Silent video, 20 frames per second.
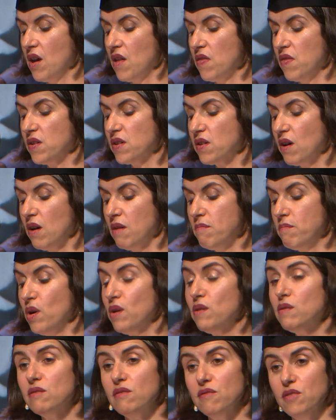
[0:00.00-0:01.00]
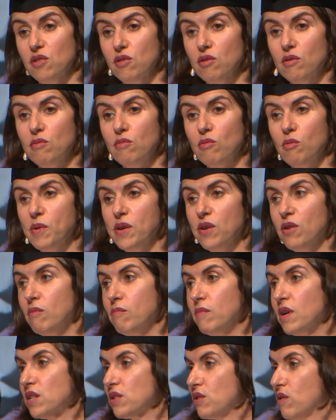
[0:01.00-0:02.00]
the time most of you will be not
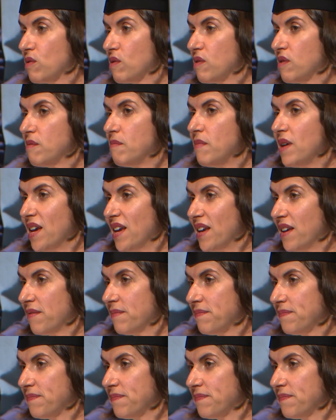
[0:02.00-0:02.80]
much older than me.